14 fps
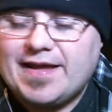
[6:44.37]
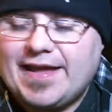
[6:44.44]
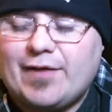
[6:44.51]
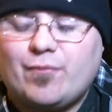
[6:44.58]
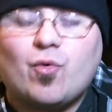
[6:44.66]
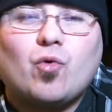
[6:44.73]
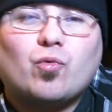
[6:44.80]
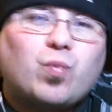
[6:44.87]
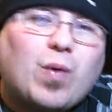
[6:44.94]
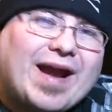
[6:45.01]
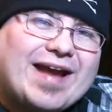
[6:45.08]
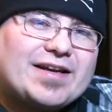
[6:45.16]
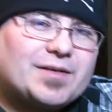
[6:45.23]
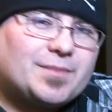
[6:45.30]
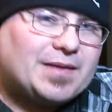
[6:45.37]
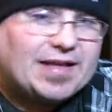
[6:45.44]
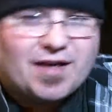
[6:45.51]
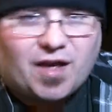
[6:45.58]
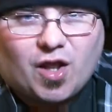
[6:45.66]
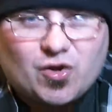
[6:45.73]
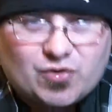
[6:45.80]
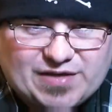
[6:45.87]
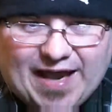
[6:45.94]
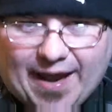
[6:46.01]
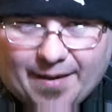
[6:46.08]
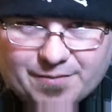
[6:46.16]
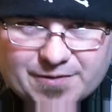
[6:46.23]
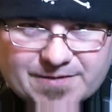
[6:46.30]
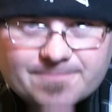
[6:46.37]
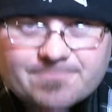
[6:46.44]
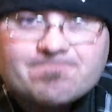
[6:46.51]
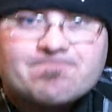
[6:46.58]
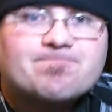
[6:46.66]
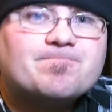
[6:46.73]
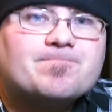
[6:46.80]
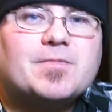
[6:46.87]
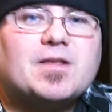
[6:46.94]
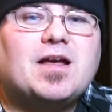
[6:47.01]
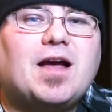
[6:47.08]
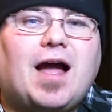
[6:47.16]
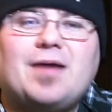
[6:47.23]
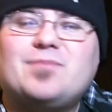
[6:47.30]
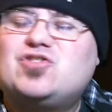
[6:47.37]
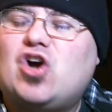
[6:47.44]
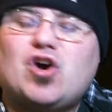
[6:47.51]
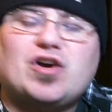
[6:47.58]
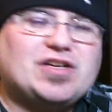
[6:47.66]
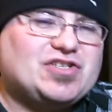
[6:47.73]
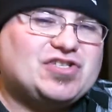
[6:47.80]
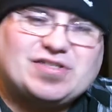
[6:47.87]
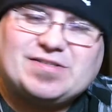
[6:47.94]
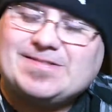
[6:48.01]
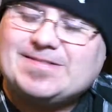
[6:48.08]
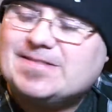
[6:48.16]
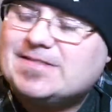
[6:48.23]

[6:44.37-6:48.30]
It will randomly close apps. I'm talking just